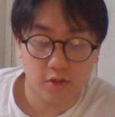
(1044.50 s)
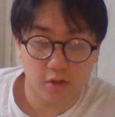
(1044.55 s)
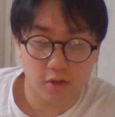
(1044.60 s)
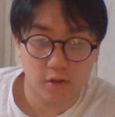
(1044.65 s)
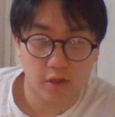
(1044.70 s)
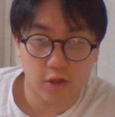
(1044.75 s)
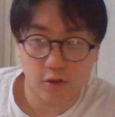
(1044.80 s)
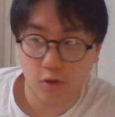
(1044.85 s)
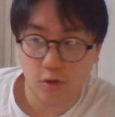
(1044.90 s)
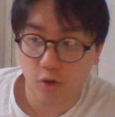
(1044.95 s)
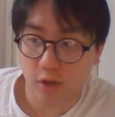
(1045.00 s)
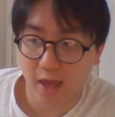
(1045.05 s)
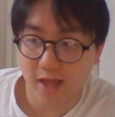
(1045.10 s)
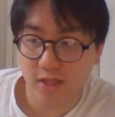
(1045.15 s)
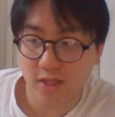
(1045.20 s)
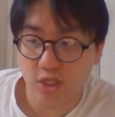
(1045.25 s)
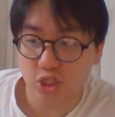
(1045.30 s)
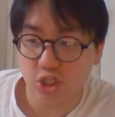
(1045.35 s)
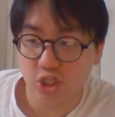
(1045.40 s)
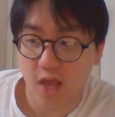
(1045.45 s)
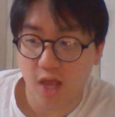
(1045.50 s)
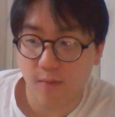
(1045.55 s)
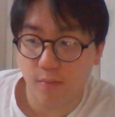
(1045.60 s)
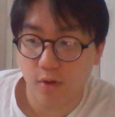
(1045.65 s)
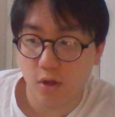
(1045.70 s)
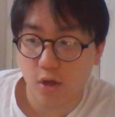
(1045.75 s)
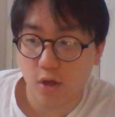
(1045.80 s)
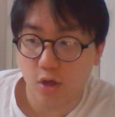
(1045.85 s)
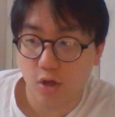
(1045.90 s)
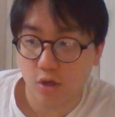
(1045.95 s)
that you get into shape,
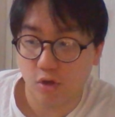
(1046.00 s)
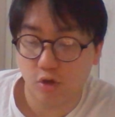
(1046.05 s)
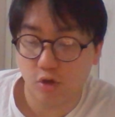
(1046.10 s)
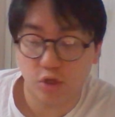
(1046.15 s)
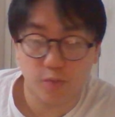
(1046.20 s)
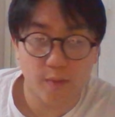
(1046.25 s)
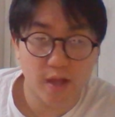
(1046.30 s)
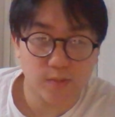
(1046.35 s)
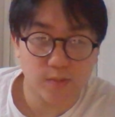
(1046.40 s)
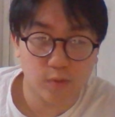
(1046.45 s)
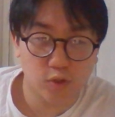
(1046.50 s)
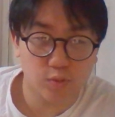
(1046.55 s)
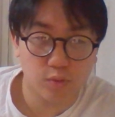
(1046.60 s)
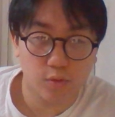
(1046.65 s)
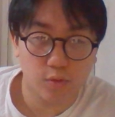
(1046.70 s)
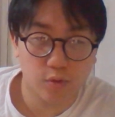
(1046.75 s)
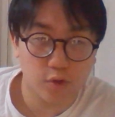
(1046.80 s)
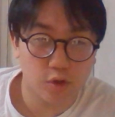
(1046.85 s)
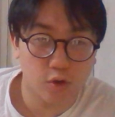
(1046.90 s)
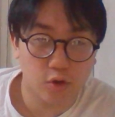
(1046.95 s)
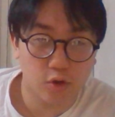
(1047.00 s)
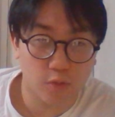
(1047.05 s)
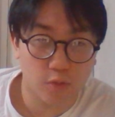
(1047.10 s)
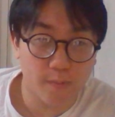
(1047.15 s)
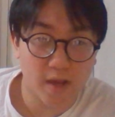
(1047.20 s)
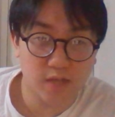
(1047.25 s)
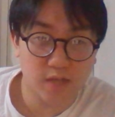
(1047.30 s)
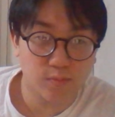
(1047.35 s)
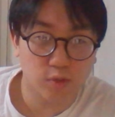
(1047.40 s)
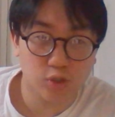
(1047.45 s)
look the best possible. You look the
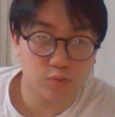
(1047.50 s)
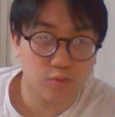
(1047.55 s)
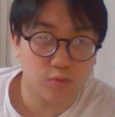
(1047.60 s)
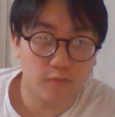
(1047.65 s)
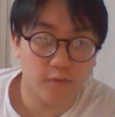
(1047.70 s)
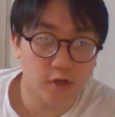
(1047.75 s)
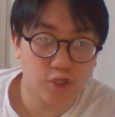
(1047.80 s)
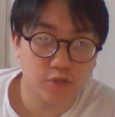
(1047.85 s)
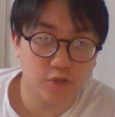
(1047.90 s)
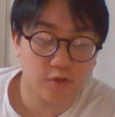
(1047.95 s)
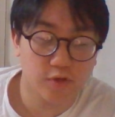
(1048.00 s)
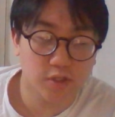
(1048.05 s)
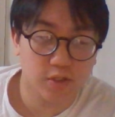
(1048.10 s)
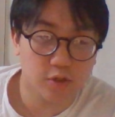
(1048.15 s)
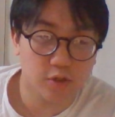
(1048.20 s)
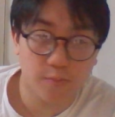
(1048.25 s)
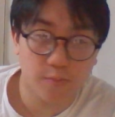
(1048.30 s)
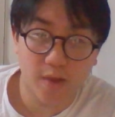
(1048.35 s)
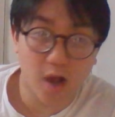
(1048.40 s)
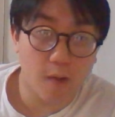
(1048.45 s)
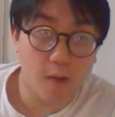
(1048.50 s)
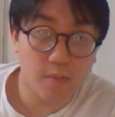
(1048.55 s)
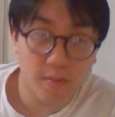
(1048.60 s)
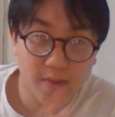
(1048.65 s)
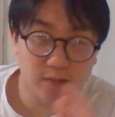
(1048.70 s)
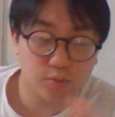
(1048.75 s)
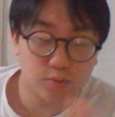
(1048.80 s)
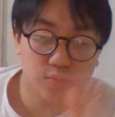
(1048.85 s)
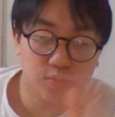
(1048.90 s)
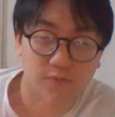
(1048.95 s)
best possible version of yourself. You become the
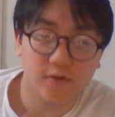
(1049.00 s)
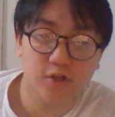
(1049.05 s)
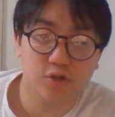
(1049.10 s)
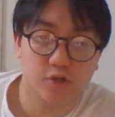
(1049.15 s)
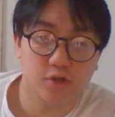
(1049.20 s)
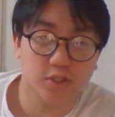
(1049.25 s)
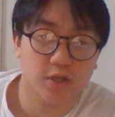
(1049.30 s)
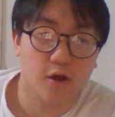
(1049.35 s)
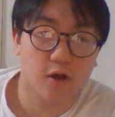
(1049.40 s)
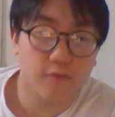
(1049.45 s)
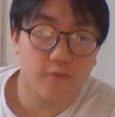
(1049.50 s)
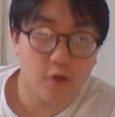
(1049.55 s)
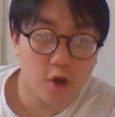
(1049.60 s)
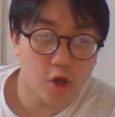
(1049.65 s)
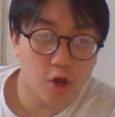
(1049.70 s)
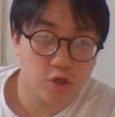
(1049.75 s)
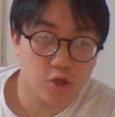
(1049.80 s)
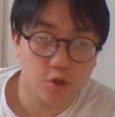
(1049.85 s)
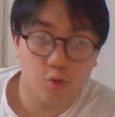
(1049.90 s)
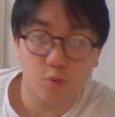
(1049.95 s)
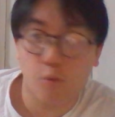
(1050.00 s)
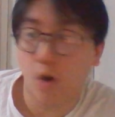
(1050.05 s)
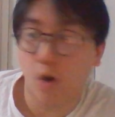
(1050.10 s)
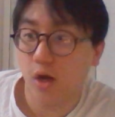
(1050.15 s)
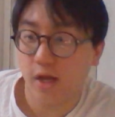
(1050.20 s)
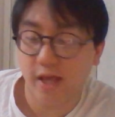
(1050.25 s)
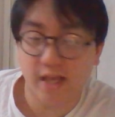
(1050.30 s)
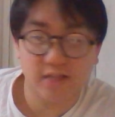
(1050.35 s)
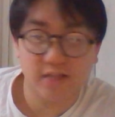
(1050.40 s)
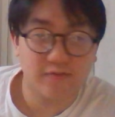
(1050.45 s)
best possible version of yourself. Your
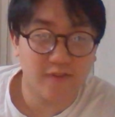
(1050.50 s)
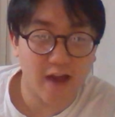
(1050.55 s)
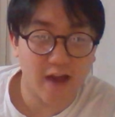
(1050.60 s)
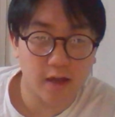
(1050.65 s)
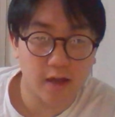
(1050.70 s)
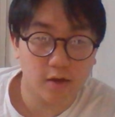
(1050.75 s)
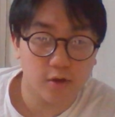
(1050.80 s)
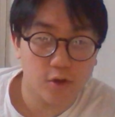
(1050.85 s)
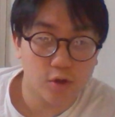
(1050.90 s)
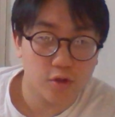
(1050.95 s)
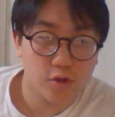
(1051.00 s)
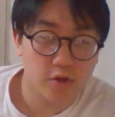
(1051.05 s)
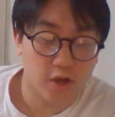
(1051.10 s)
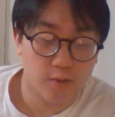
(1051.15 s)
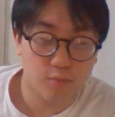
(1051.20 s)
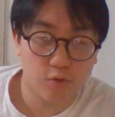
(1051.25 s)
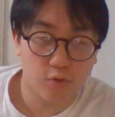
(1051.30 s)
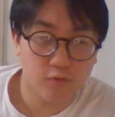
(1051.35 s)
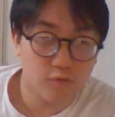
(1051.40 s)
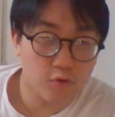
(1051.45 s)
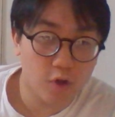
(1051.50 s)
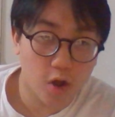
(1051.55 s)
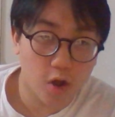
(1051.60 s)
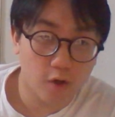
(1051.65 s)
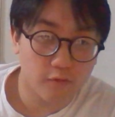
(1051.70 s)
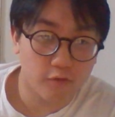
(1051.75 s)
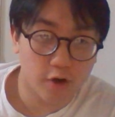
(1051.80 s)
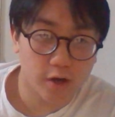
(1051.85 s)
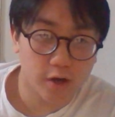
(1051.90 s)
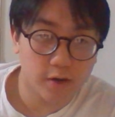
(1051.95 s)
wallet gets fat. You have a beautiful
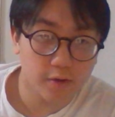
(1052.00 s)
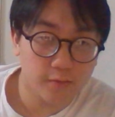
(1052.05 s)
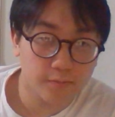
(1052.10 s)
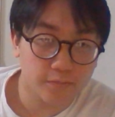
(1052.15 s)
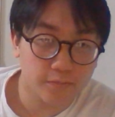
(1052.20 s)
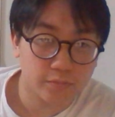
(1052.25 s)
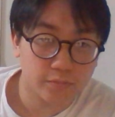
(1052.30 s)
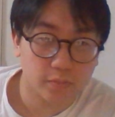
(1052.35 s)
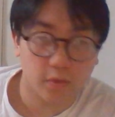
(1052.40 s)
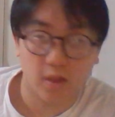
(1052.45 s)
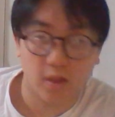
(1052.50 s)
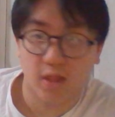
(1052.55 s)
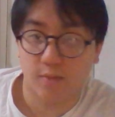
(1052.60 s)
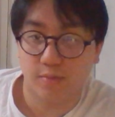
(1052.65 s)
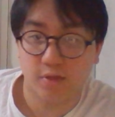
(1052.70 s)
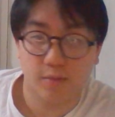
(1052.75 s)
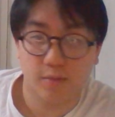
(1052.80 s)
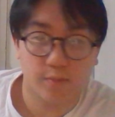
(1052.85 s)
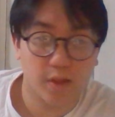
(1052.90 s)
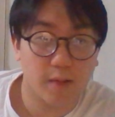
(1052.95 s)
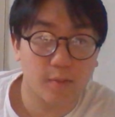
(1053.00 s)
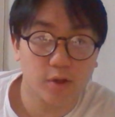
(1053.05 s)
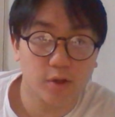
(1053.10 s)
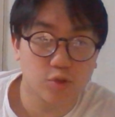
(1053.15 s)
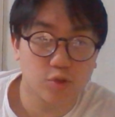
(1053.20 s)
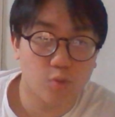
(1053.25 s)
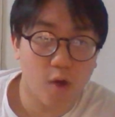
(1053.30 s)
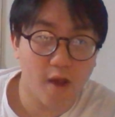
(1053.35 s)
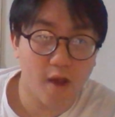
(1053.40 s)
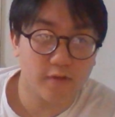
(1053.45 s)
girlfriend. A bunch
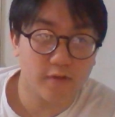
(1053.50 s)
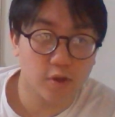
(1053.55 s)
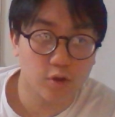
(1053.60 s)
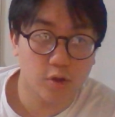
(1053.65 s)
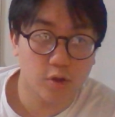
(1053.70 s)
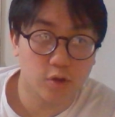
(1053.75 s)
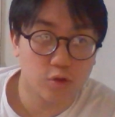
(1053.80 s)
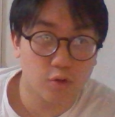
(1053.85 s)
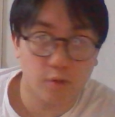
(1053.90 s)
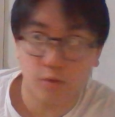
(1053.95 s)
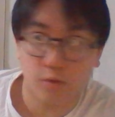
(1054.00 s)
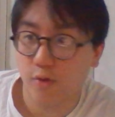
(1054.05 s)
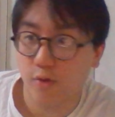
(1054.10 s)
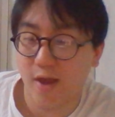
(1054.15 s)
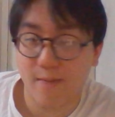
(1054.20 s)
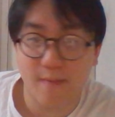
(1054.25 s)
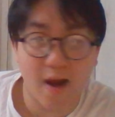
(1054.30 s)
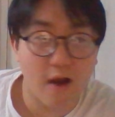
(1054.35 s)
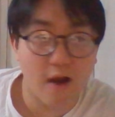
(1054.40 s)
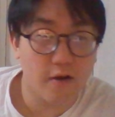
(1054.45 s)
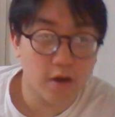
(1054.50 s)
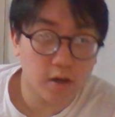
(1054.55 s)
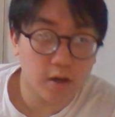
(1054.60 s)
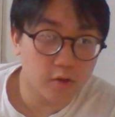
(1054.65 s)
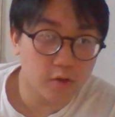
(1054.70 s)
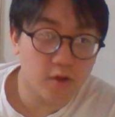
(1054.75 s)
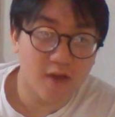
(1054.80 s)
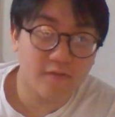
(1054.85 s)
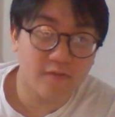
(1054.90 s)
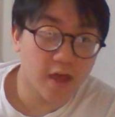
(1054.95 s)
of wives, and you get married.
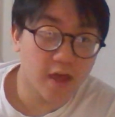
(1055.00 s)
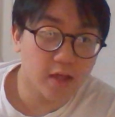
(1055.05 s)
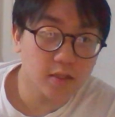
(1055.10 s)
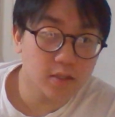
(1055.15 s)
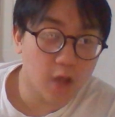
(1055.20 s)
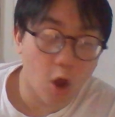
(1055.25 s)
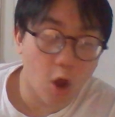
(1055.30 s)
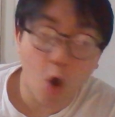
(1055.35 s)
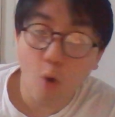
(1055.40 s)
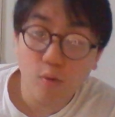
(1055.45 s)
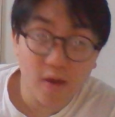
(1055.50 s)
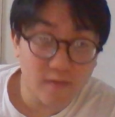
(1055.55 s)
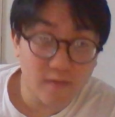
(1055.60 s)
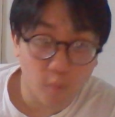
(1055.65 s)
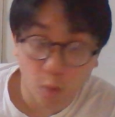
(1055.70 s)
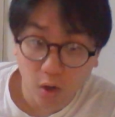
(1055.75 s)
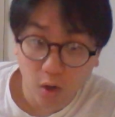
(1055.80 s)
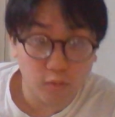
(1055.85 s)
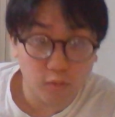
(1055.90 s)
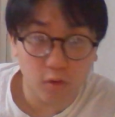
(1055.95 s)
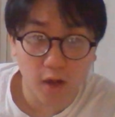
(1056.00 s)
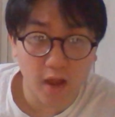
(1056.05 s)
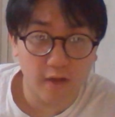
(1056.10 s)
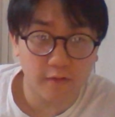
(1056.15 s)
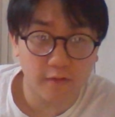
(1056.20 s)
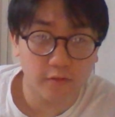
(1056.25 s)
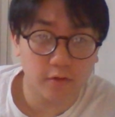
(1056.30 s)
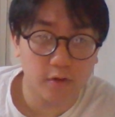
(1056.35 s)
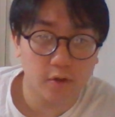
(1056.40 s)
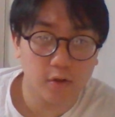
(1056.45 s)
You have kids. I hope you have a wonderful
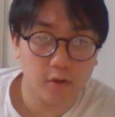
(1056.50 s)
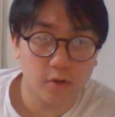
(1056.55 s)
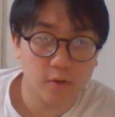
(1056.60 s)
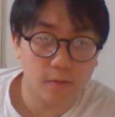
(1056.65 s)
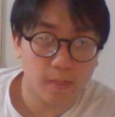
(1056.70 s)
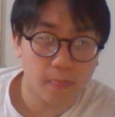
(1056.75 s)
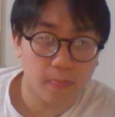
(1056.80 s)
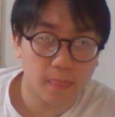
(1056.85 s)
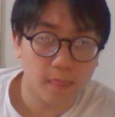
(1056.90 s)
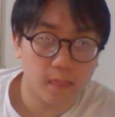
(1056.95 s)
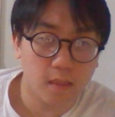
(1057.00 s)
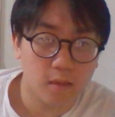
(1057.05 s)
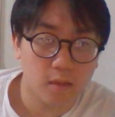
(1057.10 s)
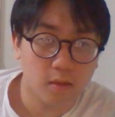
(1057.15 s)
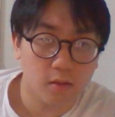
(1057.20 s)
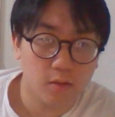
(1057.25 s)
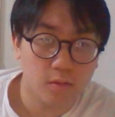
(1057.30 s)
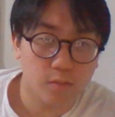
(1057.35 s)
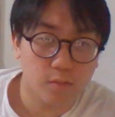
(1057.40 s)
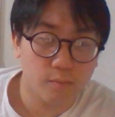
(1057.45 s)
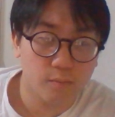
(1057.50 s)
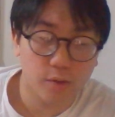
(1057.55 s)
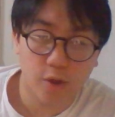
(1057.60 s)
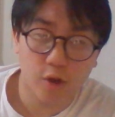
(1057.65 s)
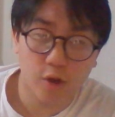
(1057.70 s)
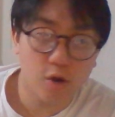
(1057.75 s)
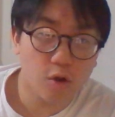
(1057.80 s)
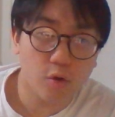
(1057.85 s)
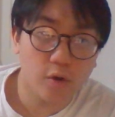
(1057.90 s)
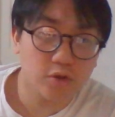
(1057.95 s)
life. But
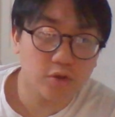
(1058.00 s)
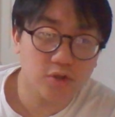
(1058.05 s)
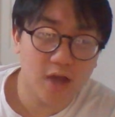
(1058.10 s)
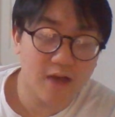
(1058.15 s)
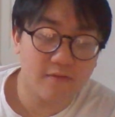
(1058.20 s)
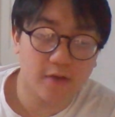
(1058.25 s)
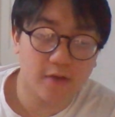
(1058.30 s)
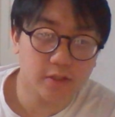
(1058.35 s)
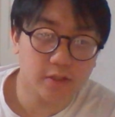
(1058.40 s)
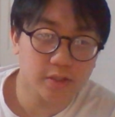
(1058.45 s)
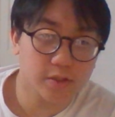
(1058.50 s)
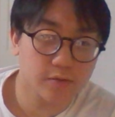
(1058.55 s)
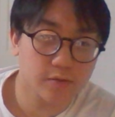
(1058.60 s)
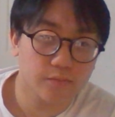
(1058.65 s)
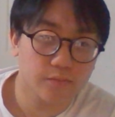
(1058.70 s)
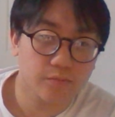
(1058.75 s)
you're not going to have it